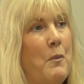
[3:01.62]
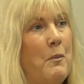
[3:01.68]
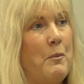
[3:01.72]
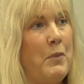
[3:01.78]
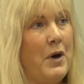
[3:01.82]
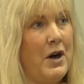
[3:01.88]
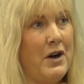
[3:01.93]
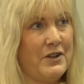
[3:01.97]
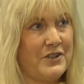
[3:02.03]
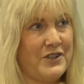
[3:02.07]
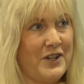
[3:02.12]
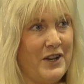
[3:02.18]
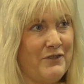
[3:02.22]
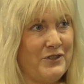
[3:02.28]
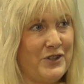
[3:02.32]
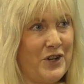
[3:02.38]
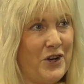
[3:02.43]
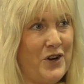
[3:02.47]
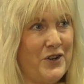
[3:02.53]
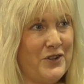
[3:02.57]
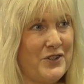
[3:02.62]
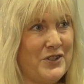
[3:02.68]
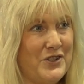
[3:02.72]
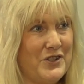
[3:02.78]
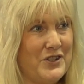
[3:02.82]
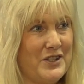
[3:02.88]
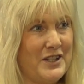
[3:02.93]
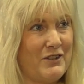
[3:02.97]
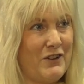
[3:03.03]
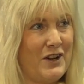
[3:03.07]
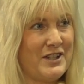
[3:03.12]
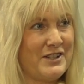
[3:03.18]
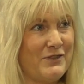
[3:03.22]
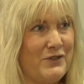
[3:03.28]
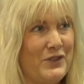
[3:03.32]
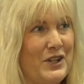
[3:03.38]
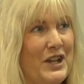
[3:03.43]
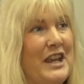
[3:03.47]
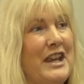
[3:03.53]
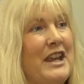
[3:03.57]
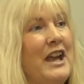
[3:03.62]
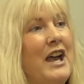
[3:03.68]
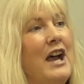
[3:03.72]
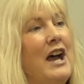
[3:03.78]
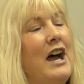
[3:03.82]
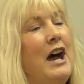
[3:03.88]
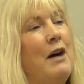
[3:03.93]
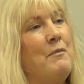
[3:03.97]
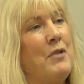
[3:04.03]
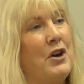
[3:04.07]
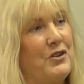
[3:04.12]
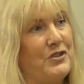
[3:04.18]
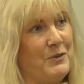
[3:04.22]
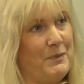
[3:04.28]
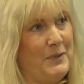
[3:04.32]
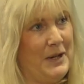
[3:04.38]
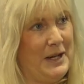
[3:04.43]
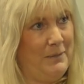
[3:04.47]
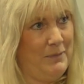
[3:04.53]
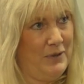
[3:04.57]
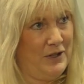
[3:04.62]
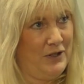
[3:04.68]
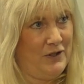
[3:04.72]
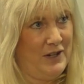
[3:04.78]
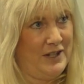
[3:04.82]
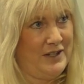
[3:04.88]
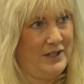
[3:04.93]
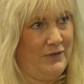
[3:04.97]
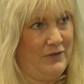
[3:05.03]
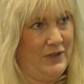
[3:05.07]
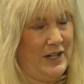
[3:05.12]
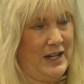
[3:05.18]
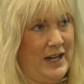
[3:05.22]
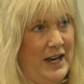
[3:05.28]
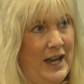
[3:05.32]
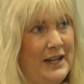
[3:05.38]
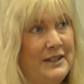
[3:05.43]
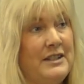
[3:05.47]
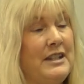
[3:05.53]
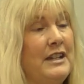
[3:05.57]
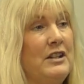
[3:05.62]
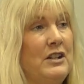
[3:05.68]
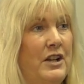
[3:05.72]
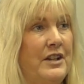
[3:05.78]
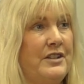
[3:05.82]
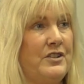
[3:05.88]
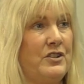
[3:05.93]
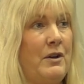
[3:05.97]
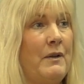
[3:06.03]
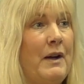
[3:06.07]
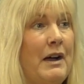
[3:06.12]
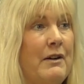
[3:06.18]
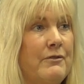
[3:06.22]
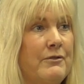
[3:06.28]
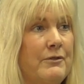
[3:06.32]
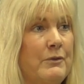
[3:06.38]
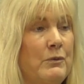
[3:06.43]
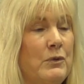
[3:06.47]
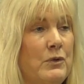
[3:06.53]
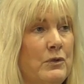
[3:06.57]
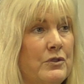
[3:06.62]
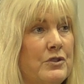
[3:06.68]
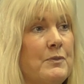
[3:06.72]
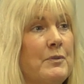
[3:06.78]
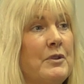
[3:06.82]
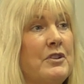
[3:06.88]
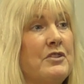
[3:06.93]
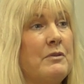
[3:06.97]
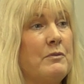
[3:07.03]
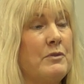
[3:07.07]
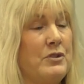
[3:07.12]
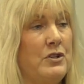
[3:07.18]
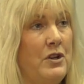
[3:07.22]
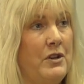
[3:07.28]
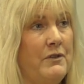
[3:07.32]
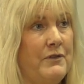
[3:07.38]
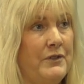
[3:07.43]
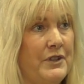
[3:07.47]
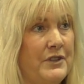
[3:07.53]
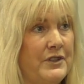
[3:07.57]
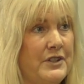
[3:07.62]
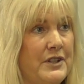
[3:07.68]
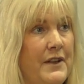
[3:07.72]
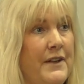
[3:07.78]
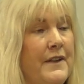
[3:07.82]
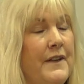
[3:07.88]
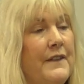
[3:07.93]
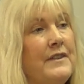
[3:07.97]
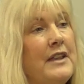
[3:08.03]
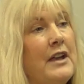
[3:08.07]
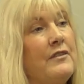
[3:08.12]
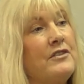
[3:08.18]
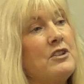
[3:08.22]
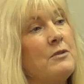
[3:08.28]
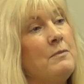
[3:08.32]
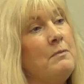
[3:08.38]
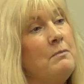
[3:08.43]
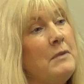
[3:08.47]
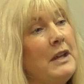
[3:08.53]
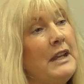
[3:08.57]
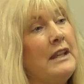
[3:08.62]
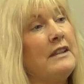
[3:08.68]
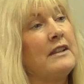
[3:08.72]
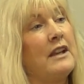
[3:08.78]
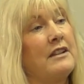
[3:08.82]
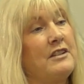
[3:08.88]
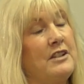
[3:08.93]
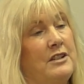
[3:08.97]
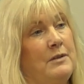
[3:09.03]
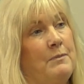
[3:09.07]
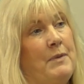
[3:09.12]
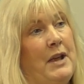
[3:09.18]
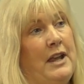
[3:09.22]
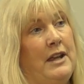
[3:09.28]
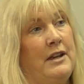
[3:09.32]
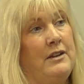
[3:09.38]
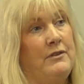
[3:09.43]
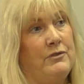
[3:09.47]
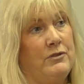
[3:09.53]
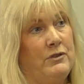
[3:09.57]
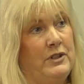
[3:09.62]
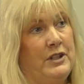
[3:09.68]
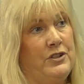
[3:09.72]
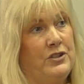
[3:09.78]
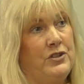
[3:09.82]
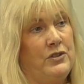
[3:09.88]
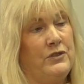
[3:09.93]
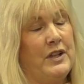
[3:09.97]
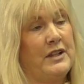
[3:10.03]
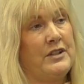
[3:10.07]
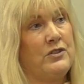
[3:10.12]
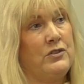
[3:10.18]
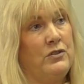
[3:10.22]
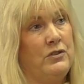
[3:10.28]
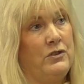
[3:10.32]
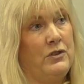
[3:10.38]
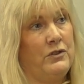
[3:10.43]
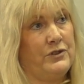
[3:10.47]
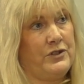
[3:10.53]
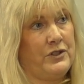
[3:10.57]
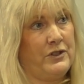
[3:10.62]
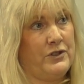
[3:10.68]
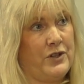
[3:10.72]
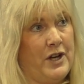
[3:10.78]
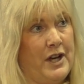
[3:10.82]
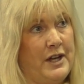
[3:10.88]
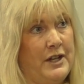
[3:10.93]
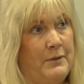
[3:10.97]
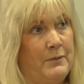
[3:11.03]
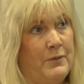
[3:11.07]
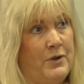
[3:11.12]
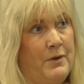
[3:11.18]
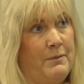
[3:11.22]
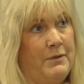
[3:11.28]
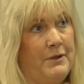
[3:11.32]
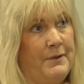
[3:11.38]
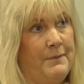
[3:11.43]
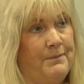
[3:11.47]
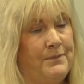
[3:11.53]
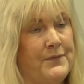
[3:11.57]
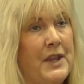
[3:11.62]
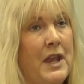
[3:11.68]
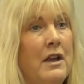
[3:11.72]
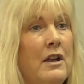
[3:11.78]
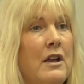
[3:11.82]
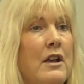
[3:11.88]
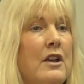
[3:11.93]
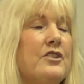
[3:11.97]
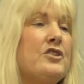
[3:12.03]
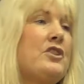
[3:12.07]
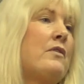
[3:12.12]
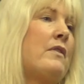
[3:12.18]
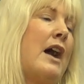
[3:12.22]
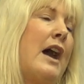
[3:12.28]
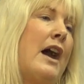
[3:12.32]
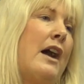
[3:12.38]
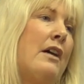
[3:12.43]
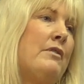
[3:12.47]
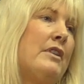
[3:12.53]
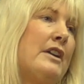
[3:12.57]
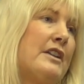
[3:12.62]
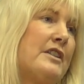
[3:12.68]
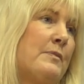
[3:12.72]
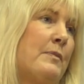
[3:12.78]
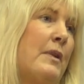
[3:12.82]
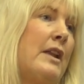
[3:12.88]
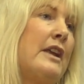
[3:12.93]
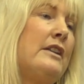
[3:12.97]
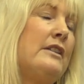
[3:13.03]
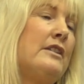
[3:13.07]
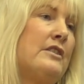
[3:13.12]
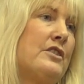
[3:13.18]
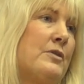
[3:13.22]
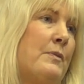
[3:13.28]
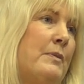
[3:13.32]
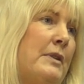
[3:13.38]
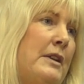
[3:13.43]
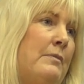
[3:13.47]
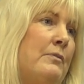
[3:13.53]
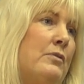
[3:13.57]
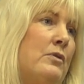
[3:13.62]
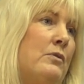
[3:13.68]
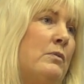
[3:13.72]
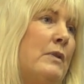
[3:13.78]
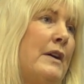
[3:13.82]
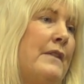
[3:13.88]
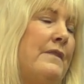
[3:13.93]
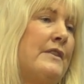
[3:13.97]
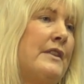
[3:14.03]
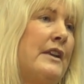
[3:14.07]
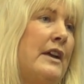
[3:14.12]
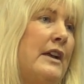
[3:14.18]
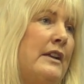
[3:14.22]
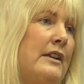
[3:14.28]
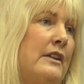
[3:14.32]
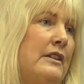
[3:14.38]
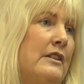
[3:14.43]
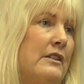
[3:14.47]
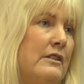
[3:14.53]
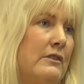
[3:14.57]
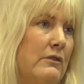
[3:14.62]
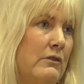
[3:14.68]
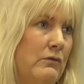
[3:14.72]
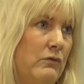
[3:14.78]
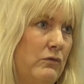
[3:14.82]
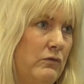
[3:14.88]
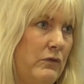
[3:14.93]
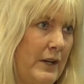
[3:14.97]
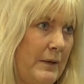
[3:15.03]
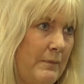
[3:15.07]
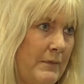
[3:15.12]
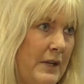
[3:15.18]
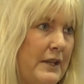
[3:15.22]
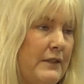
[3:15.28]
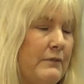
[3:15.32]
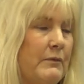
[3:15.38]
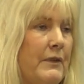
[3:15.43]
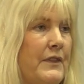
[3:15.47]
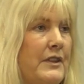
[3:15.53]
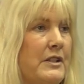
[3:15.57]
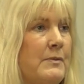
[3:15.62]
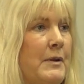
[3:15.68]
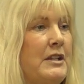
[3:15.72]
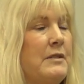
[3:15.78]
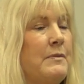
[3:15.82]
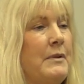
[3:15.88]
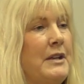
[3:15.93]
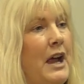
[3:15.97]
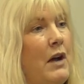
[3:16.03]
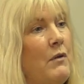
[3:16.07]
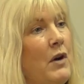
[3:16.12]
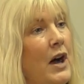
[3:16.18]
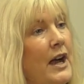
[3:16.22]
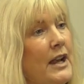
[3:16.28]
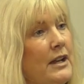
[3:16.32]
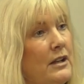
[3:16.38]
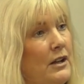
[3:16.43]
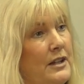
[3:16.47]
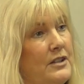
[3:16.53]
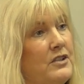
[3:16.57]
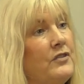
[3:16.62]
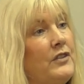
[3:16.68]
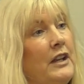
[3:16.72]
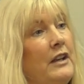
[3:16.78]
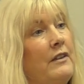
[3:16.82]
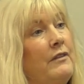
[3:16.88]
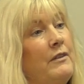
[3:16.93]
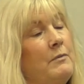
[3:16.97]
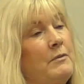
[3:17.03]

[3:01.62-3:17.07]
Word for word: barked at other dogs aggressively and barked at people aggressively and didn't like to go out for walks because it was nervous. Now, to me, that is a behavioural issue. That is not a training problem. So how I explain it to people when they ring me and when they speak to me, and how I like to think of it